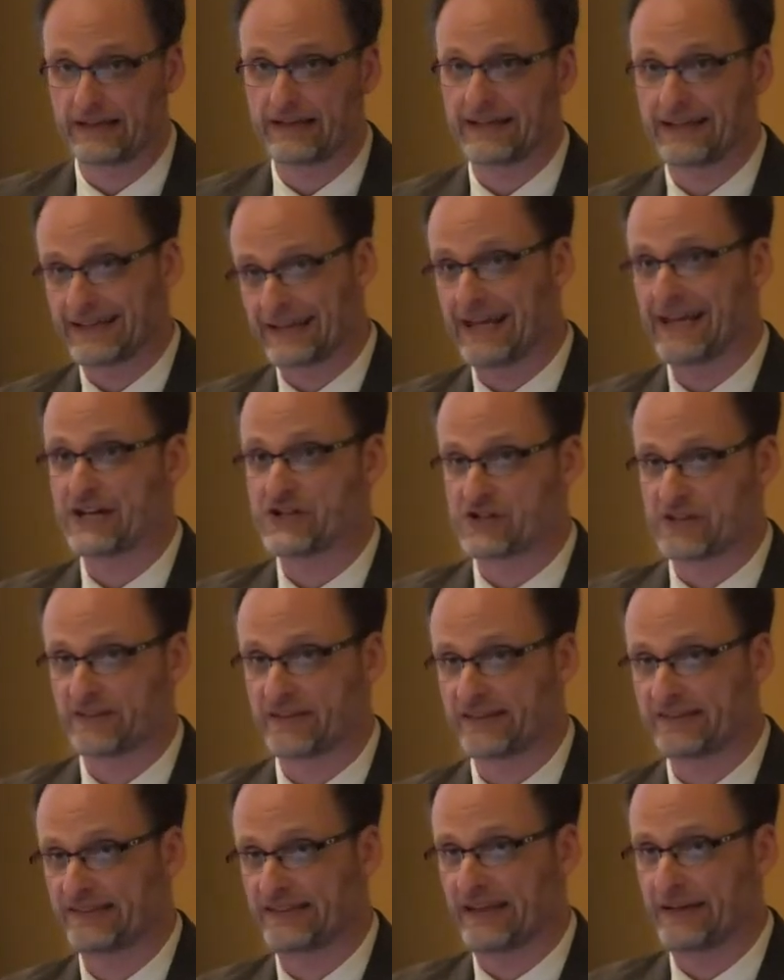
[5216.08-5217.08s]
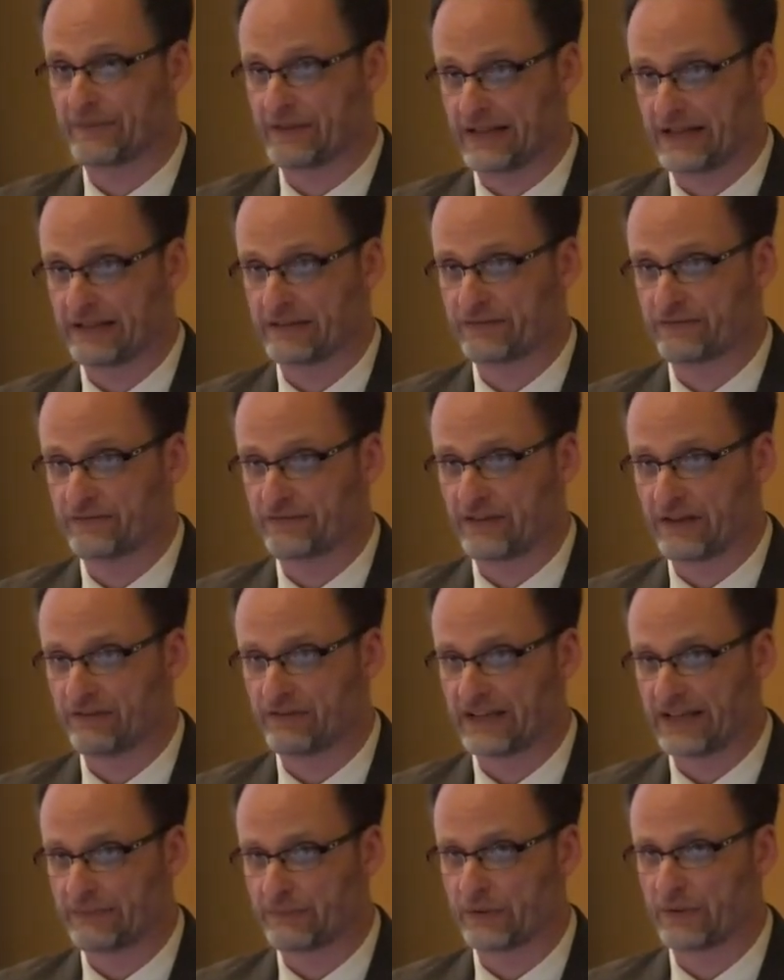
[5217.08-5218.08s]
engaged in this same kind
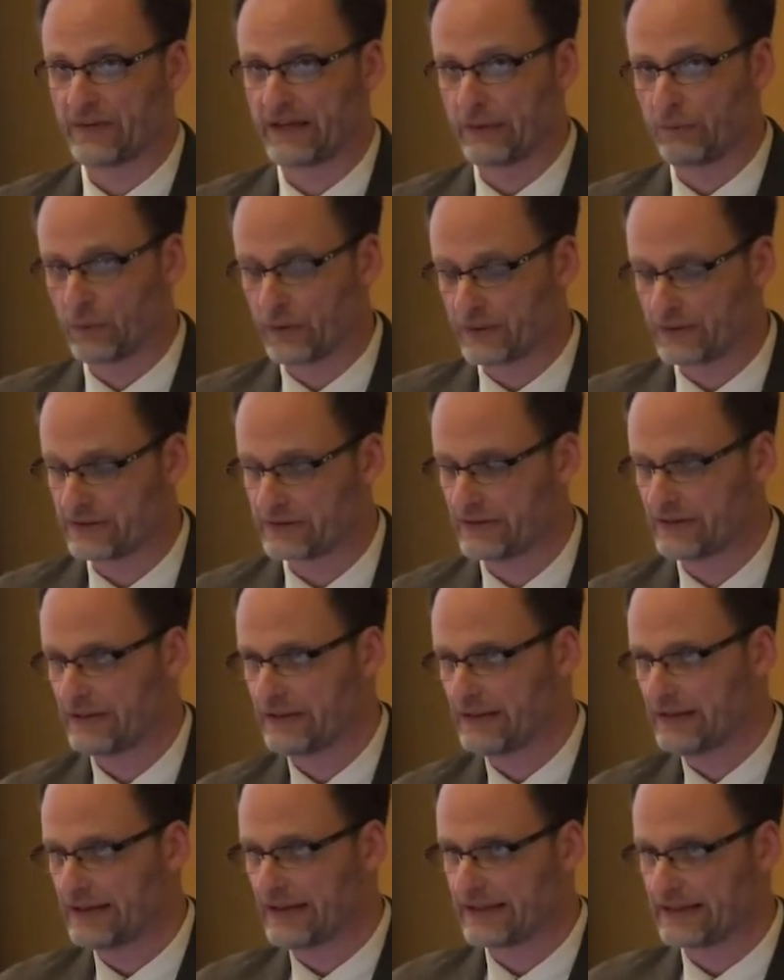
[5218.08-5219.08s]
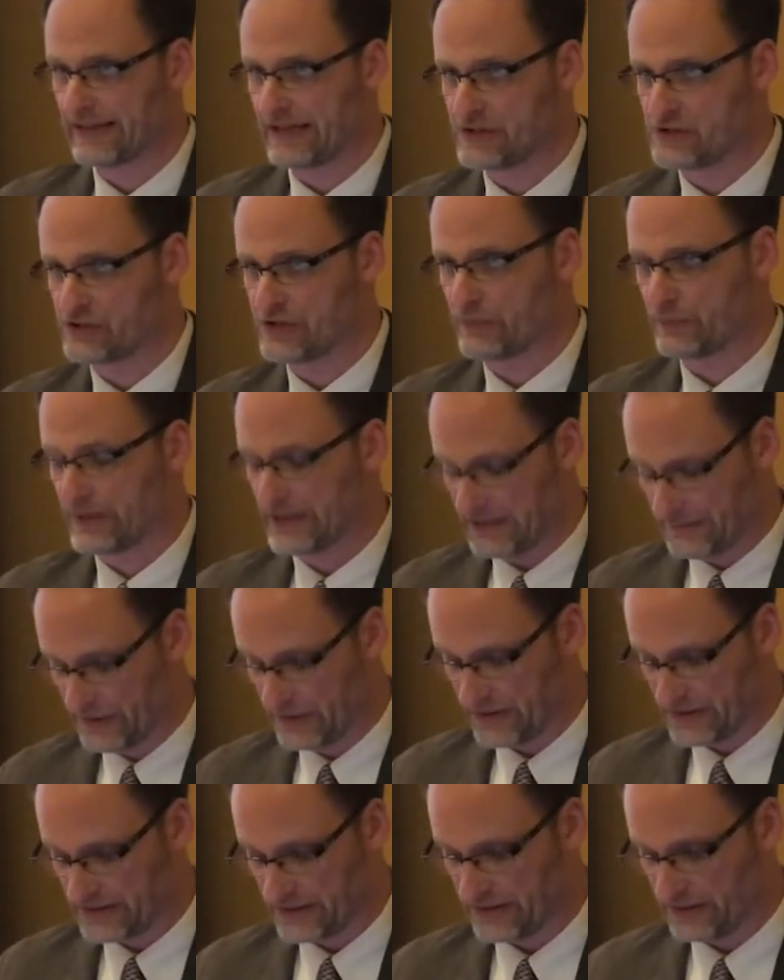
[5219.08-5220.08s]
of labor. They weren't engaged in
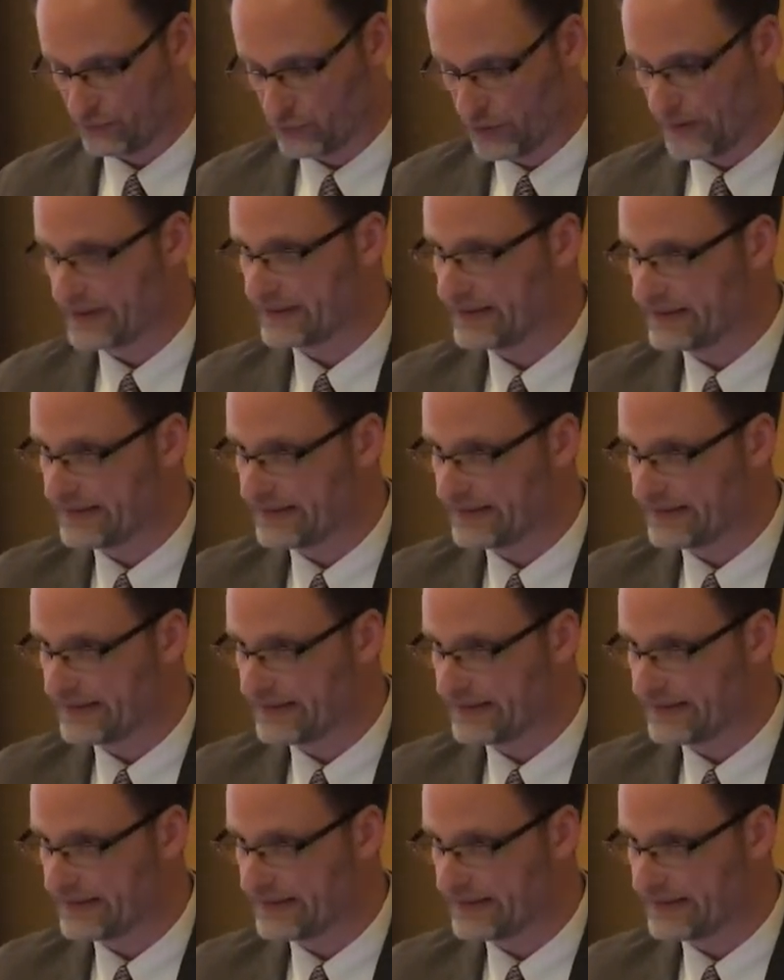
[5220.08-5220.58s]
rehabilitative work.